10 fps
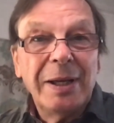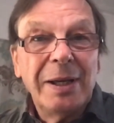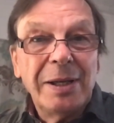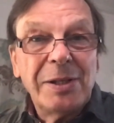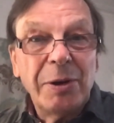
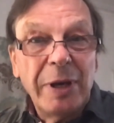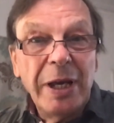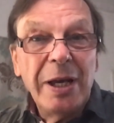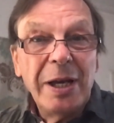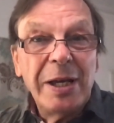So
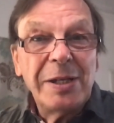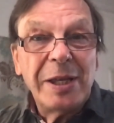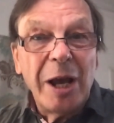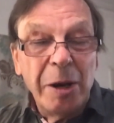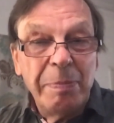here is
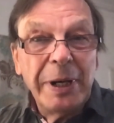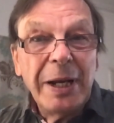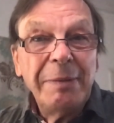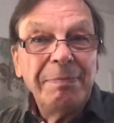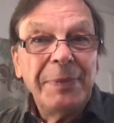the
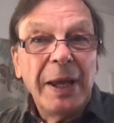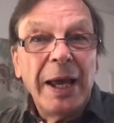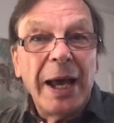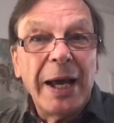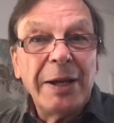opening,
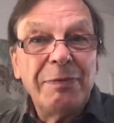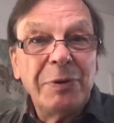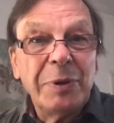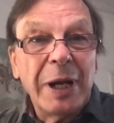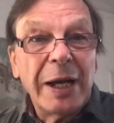and if
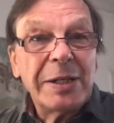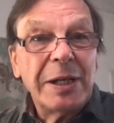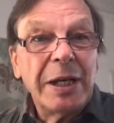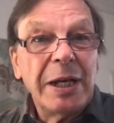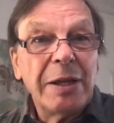you would like
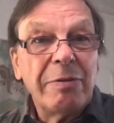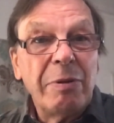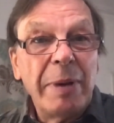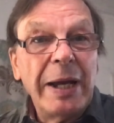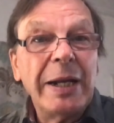to hear the
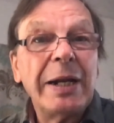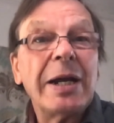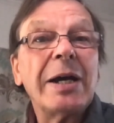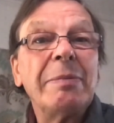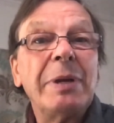remaining
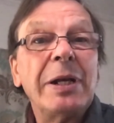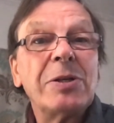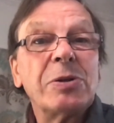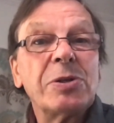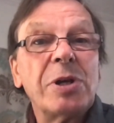9
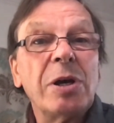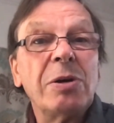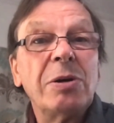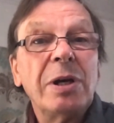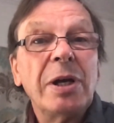minutes or
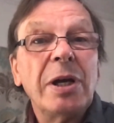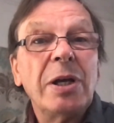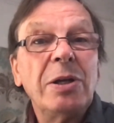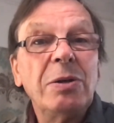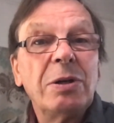so,
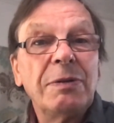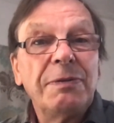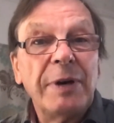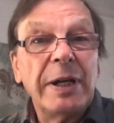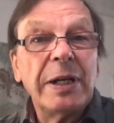you can
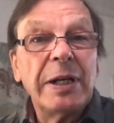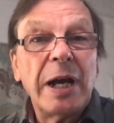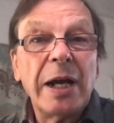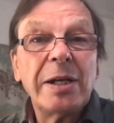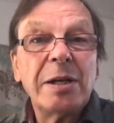find it
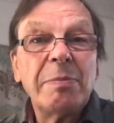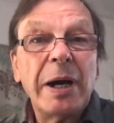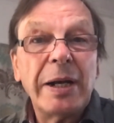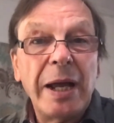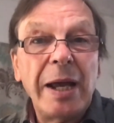under
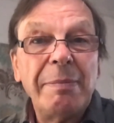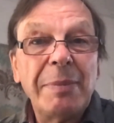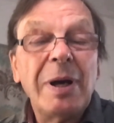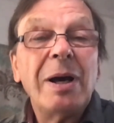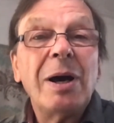my
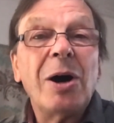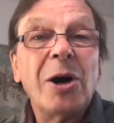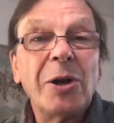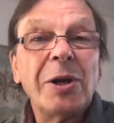name on